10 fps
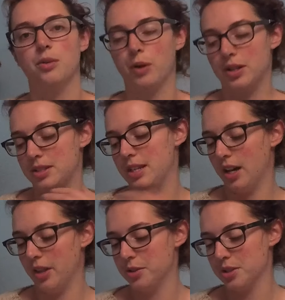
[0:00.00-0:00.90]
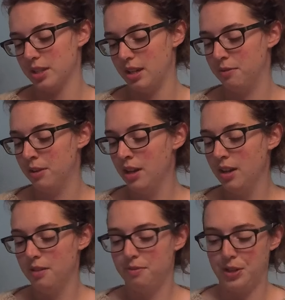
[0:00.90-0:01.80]
whereas the other sleeve
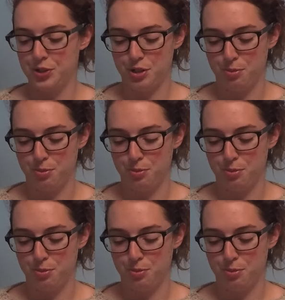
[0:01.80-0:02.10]
features